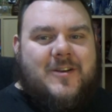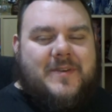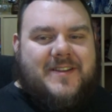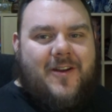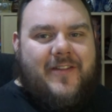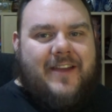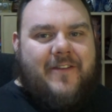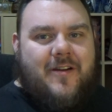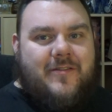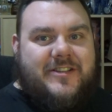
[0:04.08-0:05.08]
Super Zoro, thank you
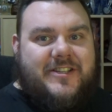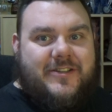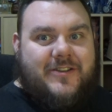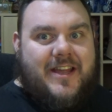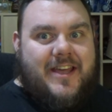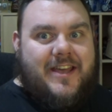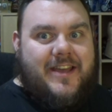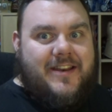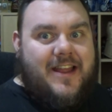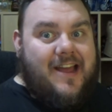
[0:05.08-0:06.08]
very much for tuning
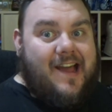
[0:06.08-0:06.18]
in.